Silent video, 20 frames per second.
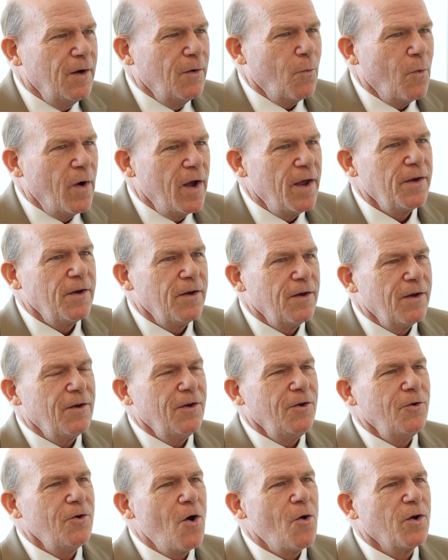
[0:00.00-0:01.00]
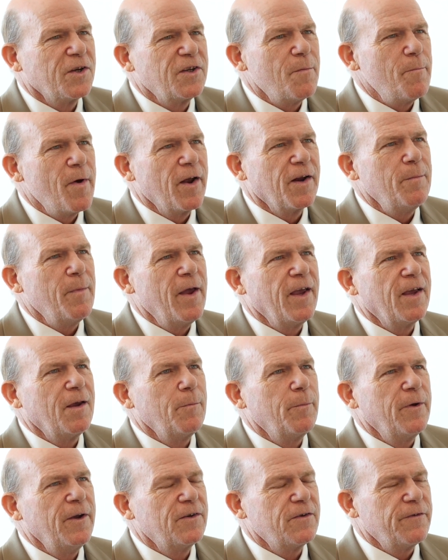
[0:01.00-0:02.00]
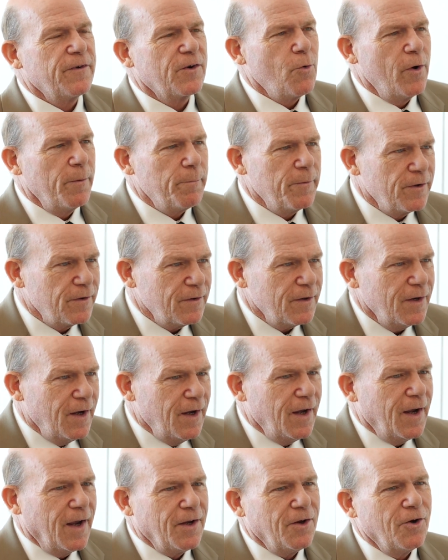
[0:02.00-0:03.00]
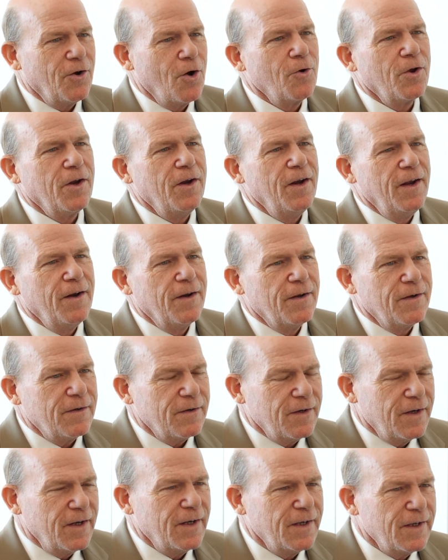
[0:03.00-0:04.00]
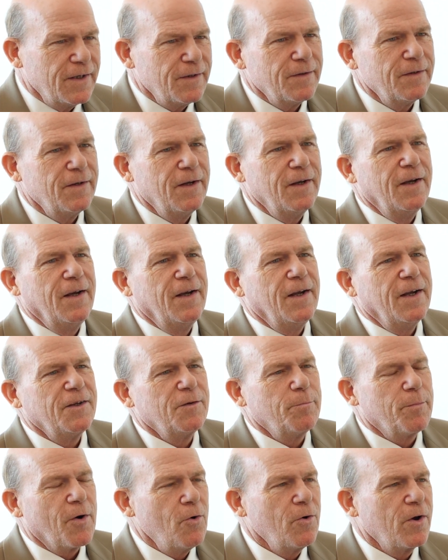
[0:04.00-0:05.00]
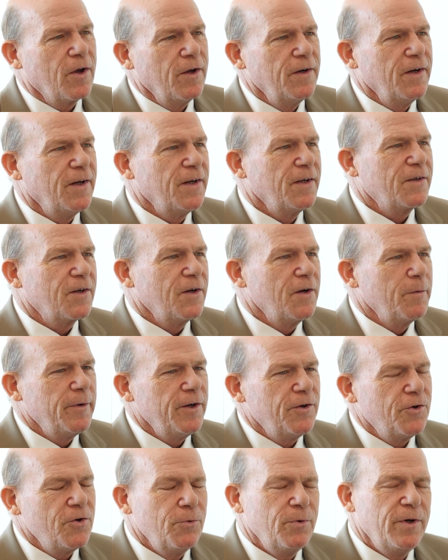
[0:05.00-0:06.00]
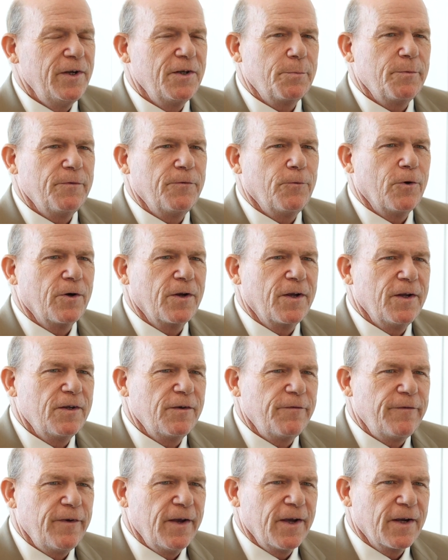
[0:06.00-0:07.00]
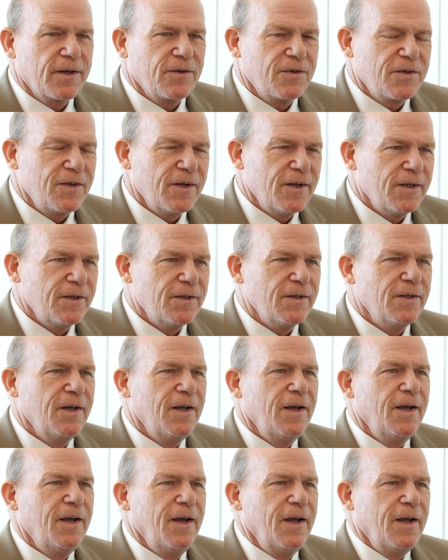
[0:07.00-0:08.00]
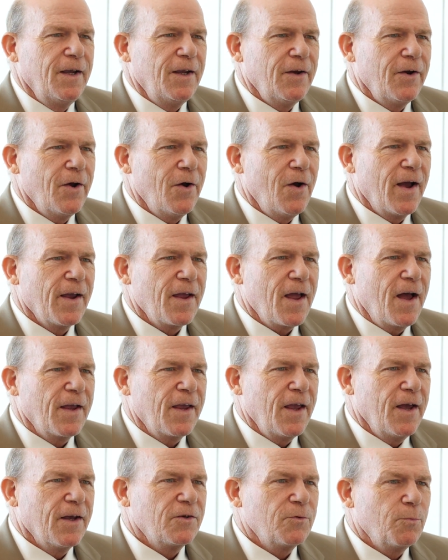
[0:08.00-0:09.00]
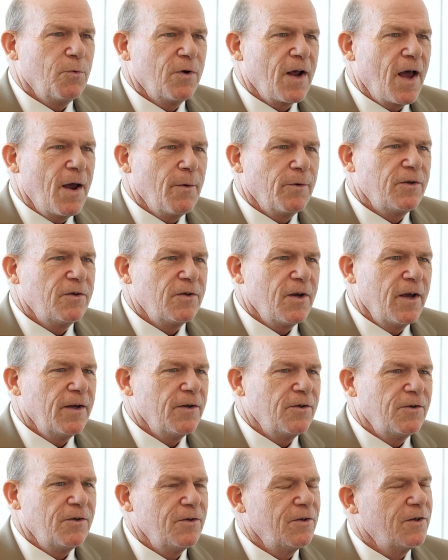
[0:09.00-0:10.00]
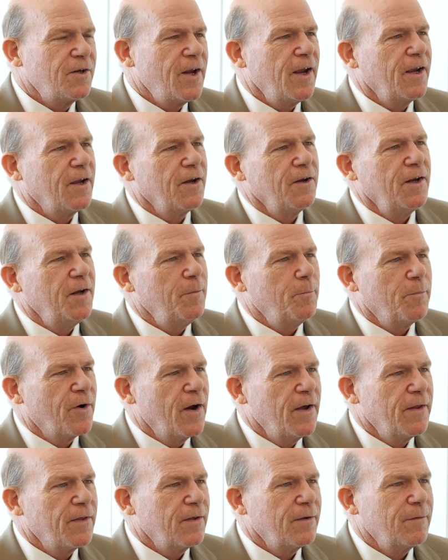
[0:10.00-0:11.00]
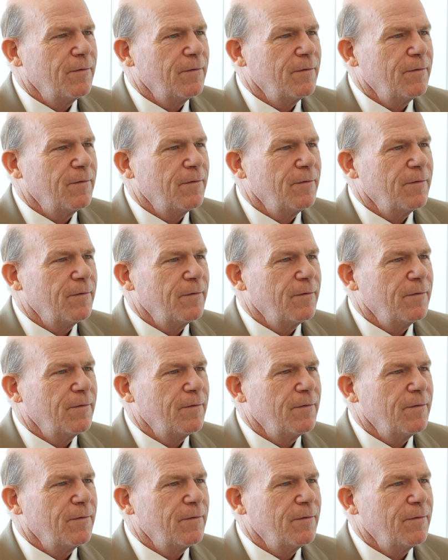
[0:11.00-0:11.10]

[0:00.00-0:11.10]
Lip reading: when you know it's a money-making piece of equipment and you know you need it and it's broken and it's going to be 2 weeks before it gets fixed. And, you know, I guess what I would say is just take a deep breath